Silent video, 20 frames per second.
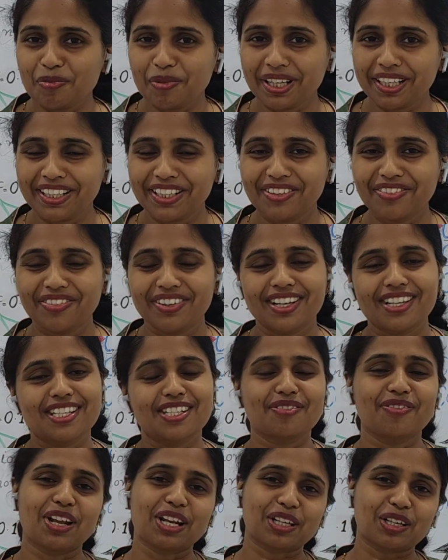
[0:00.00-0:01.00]
my dear
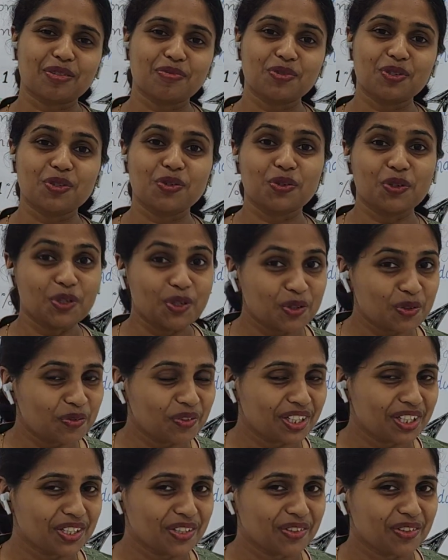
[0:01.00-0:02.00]
friends, welcome to a new
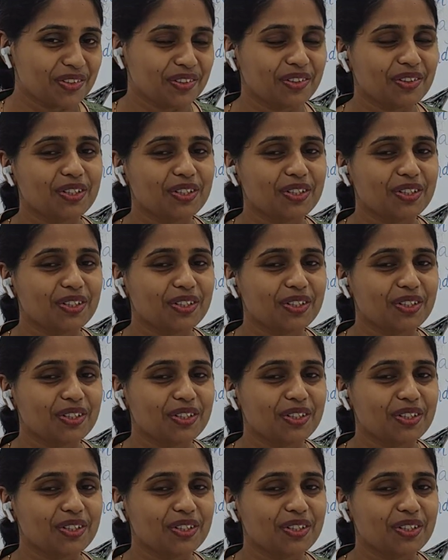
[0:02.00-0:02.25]
video.